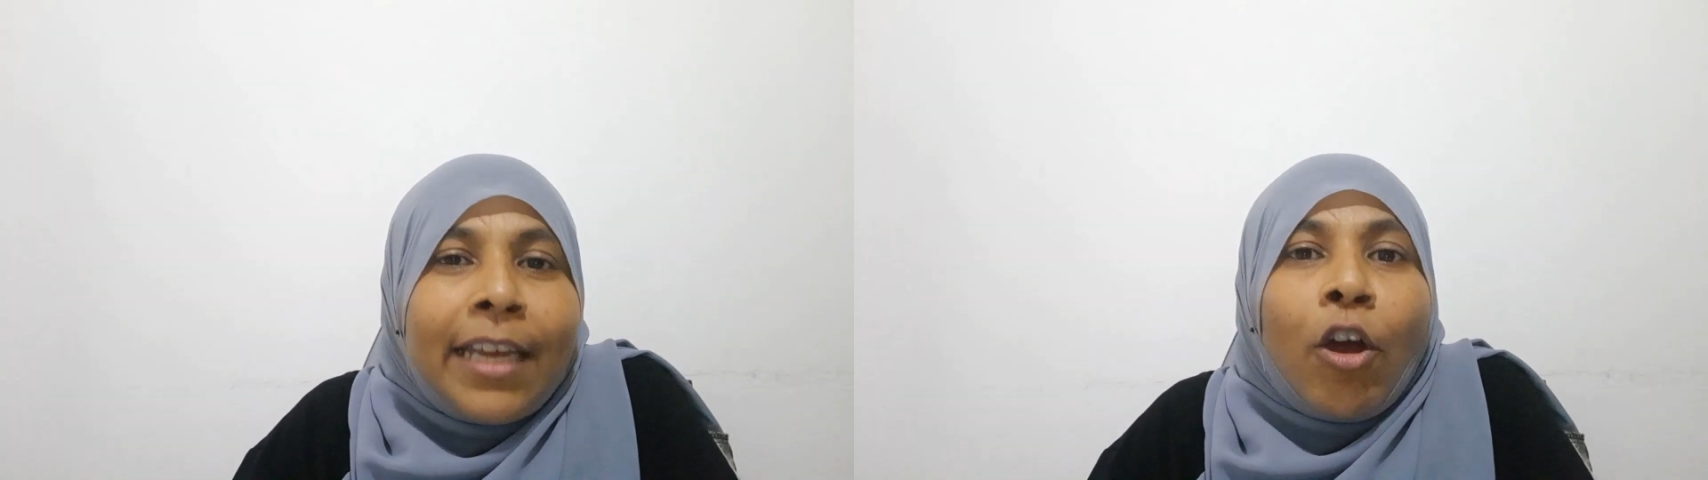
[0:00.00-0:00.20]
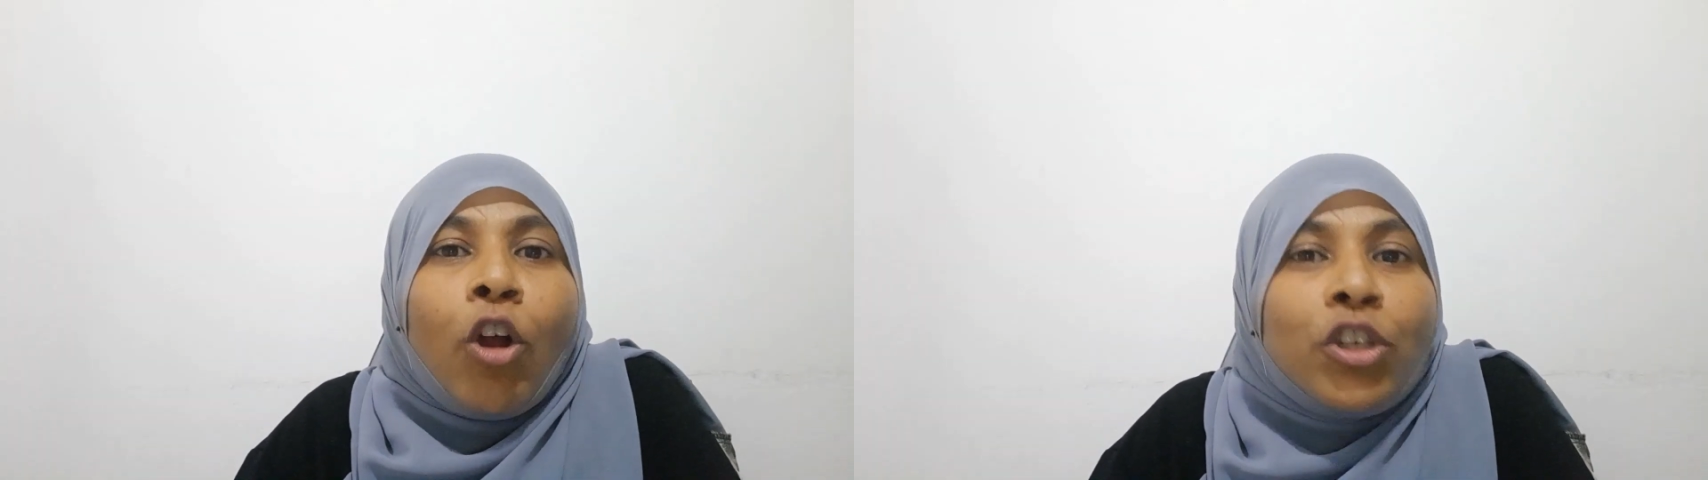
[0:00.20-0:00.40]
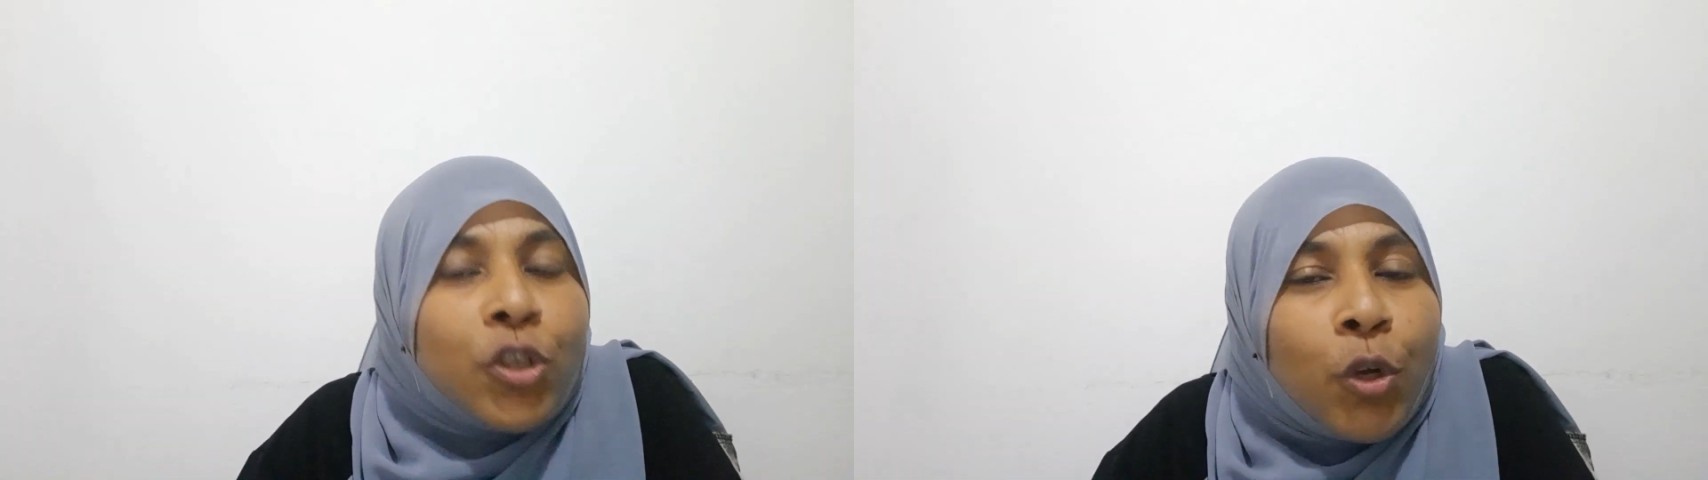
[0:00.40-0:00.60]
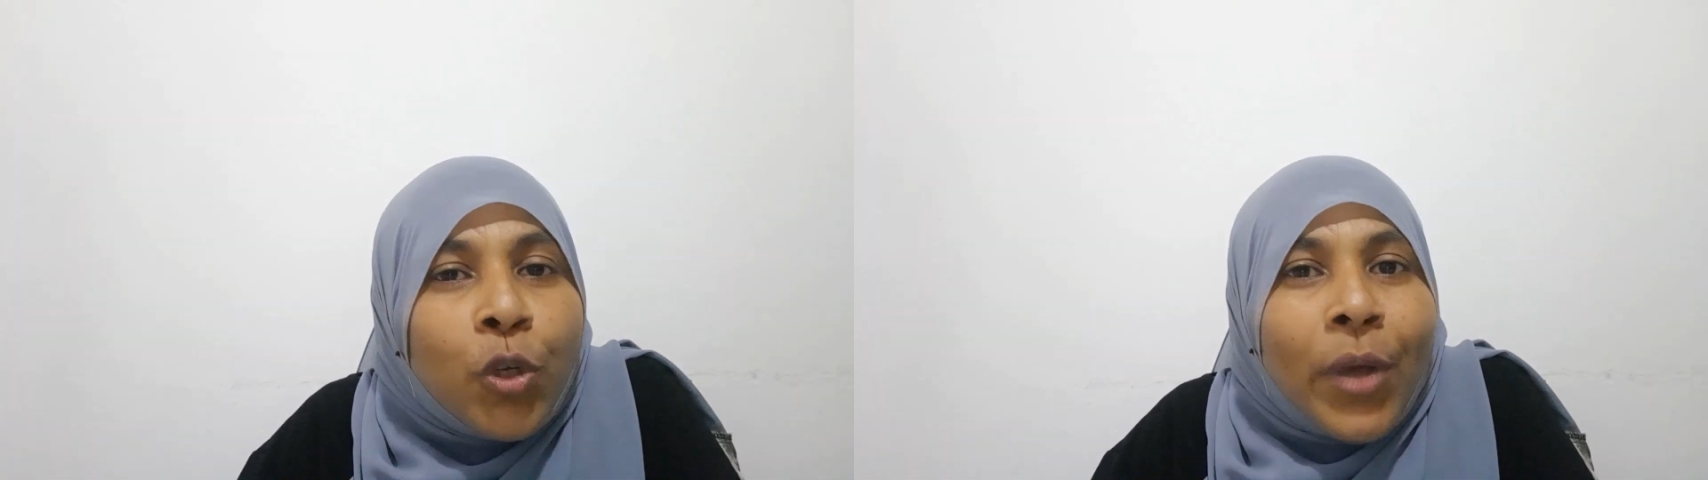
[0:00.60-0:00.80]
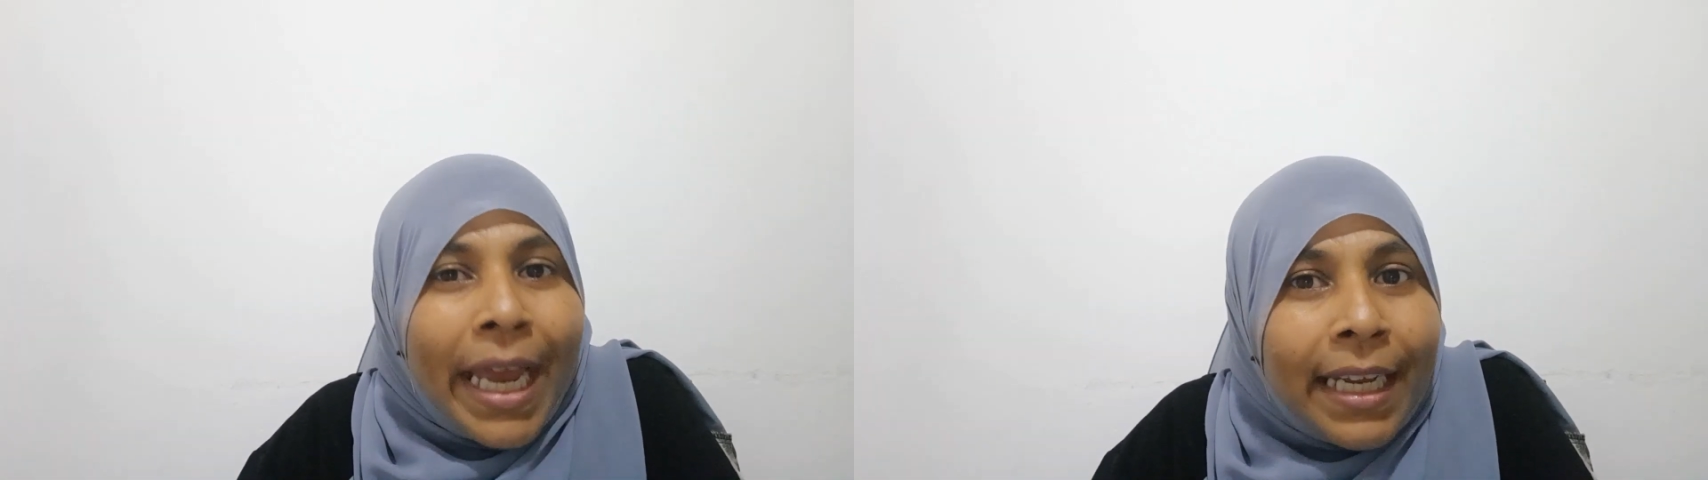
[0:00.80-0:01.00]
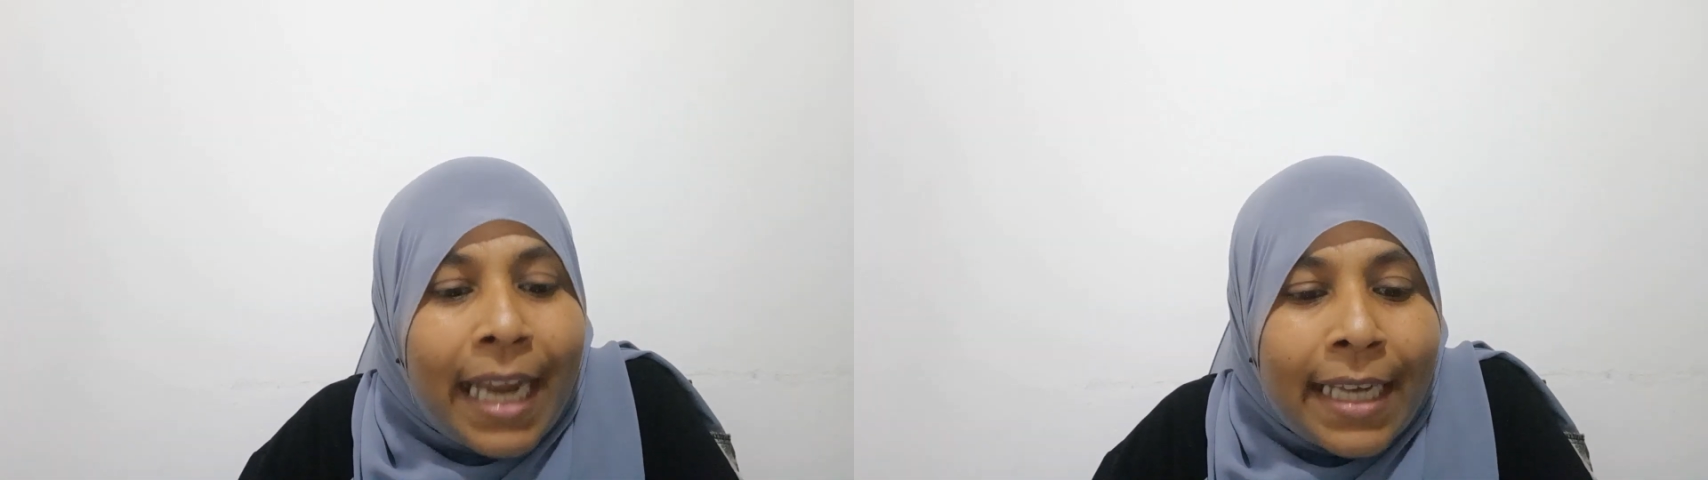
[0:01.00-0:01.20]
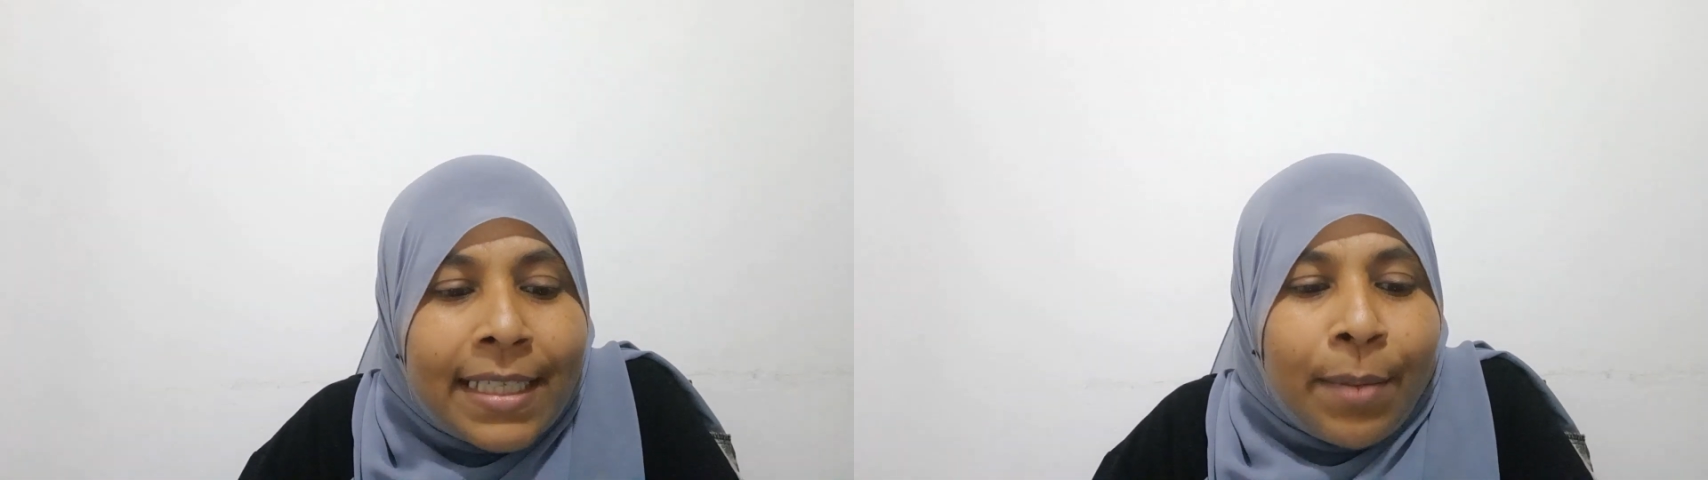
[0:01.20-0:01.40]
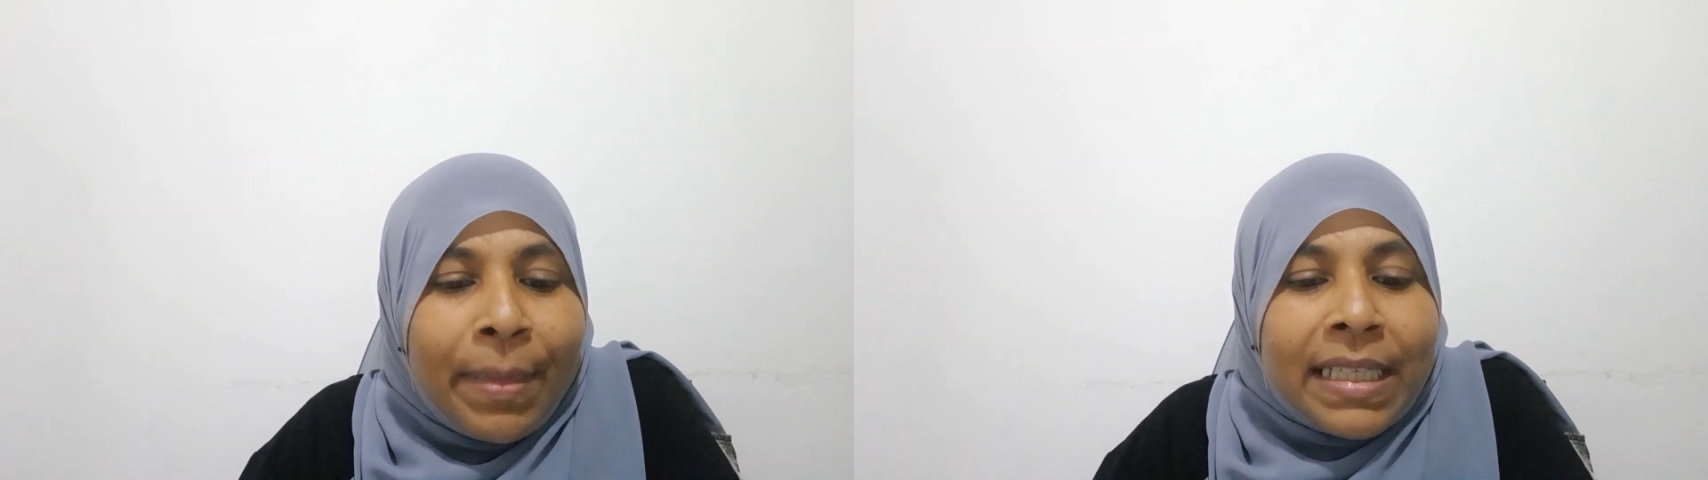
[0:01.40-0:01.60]
And also you analyze
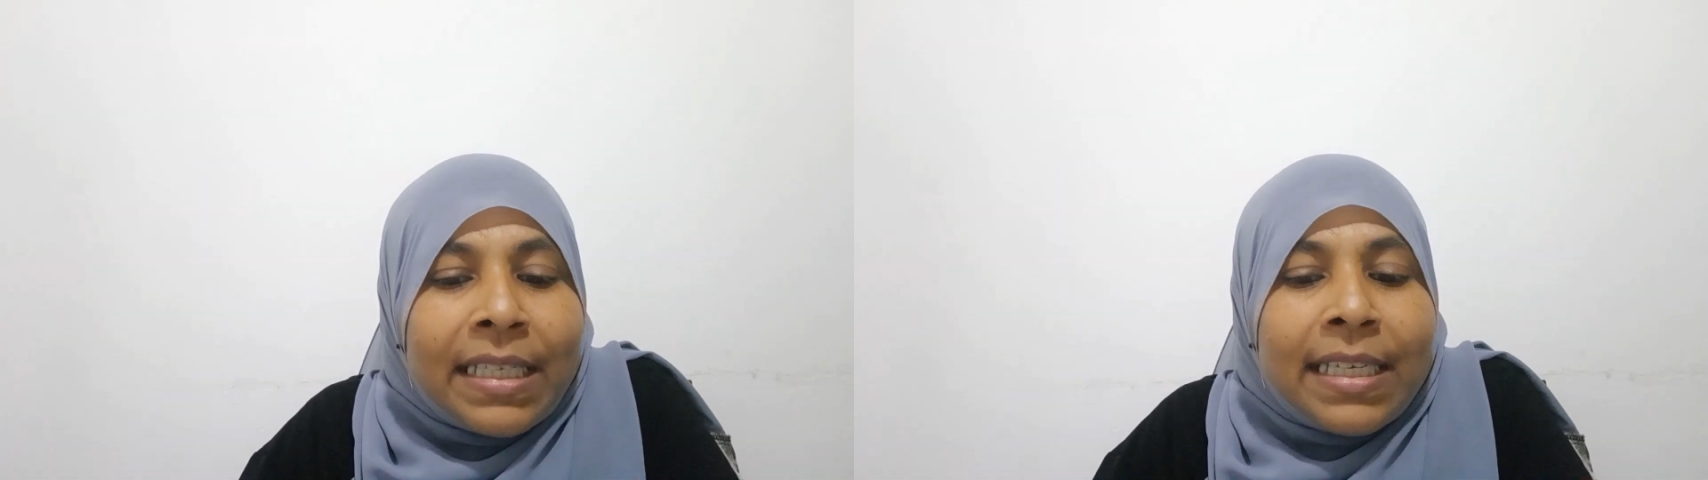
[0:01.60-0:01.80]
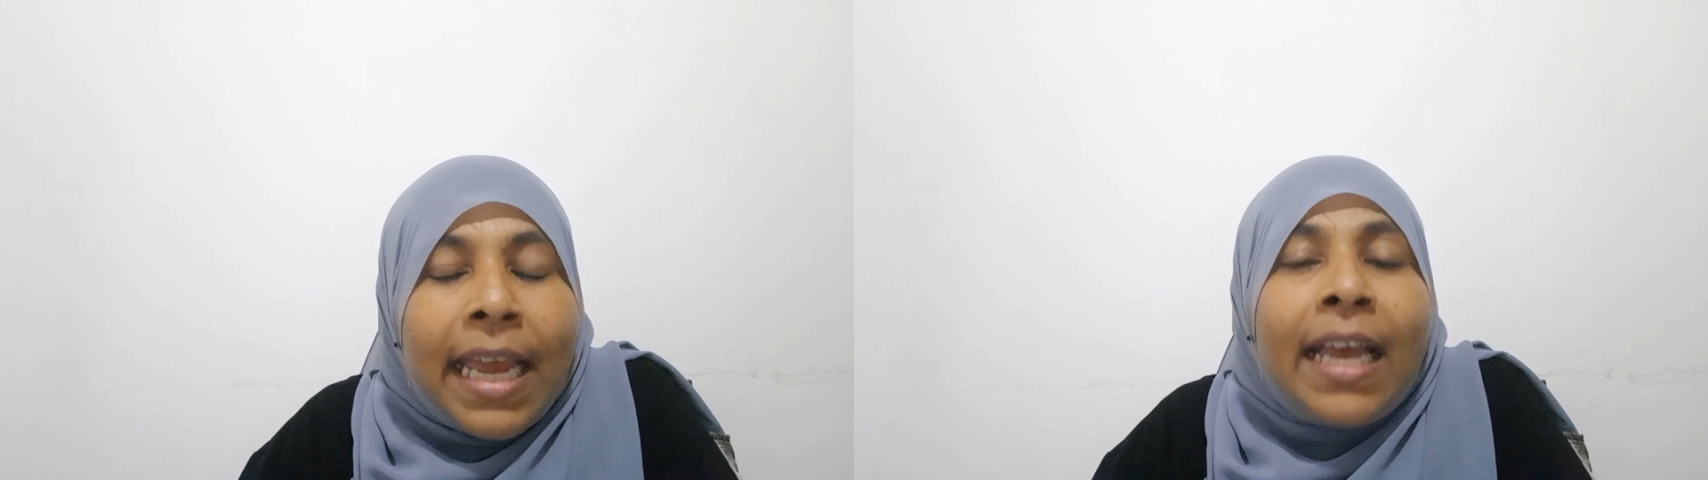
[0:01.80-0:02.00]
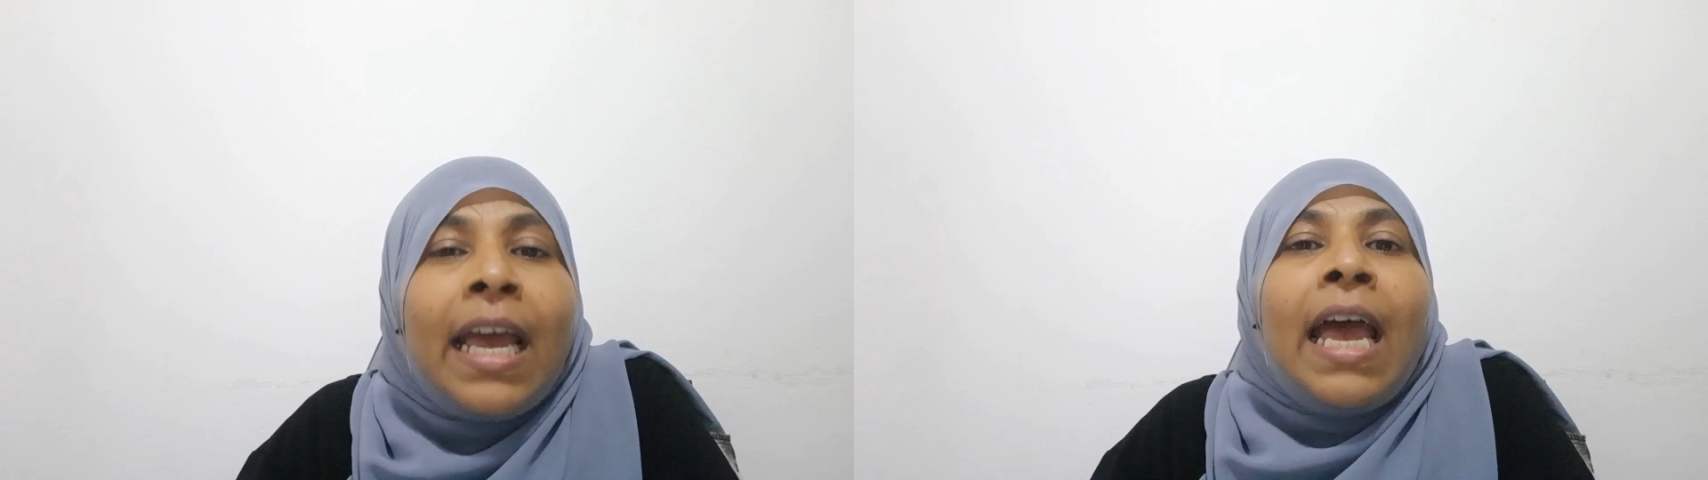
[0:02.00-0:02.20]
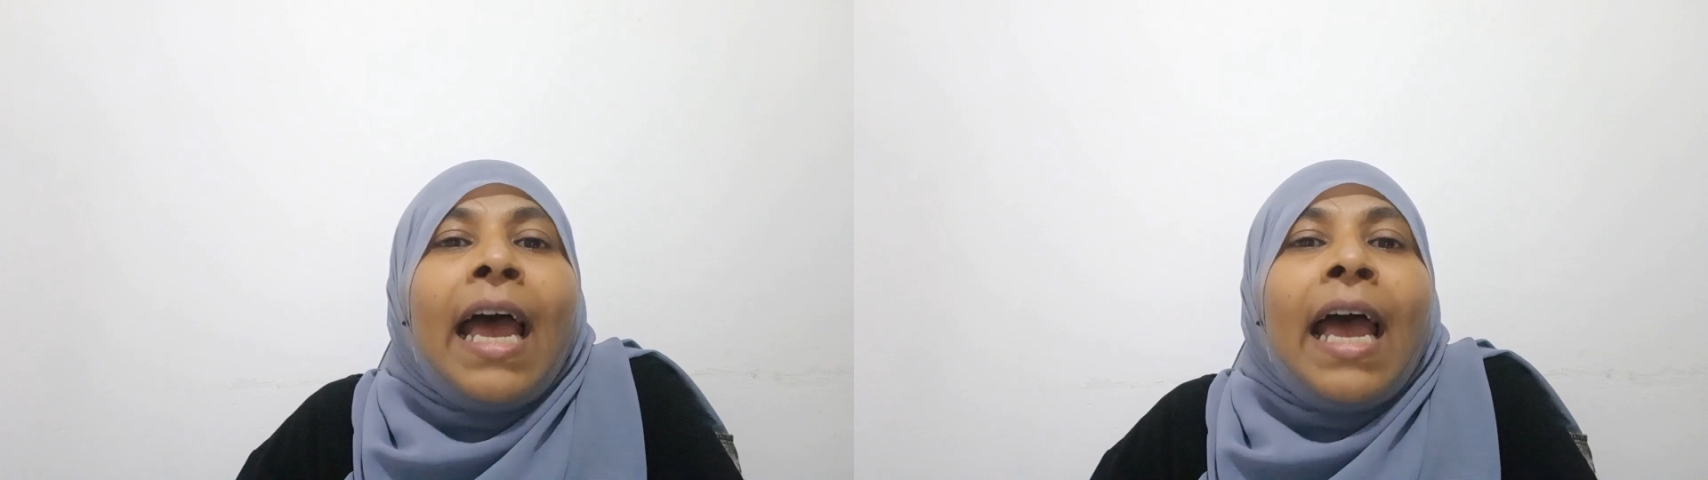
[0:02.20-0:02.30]
the mistake